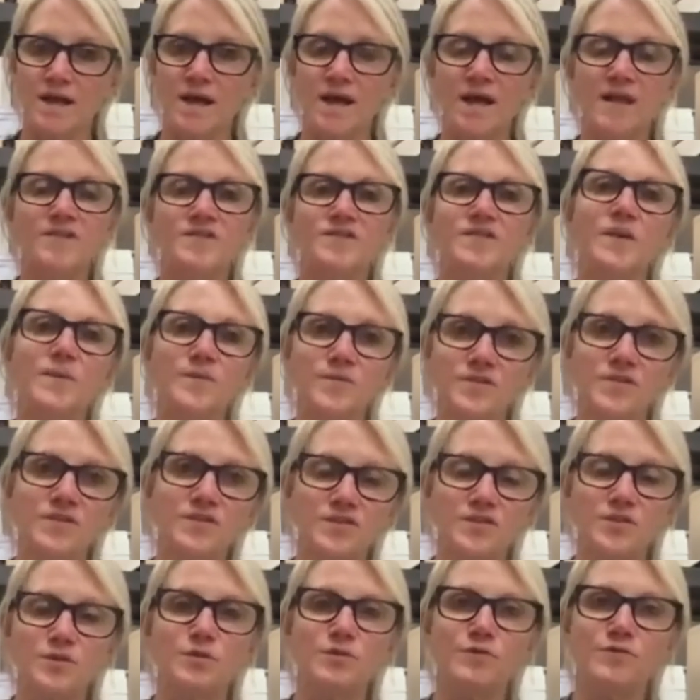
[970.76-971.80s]
a
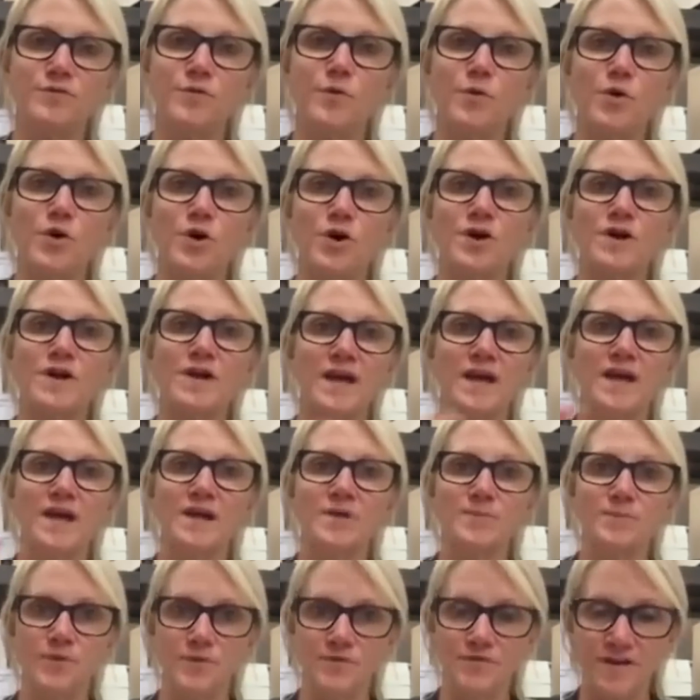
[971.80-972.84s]
substitute for
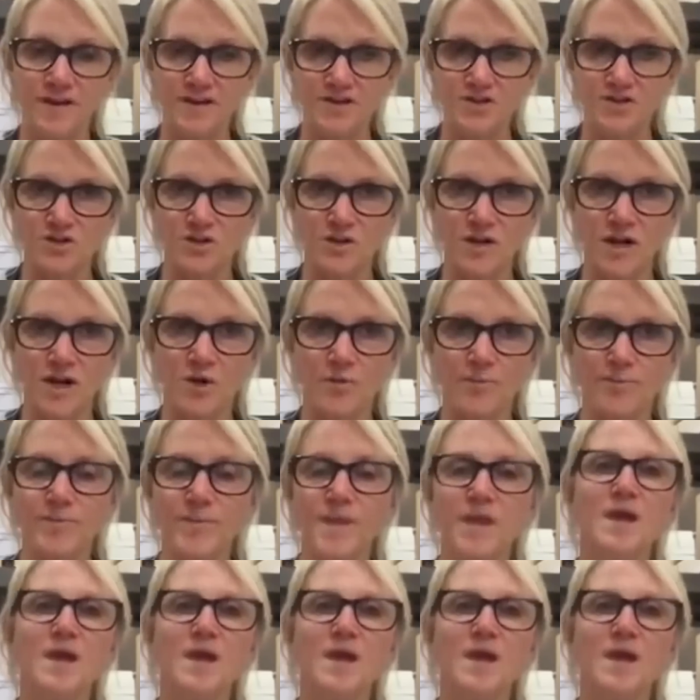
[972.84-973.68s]
getting professional help.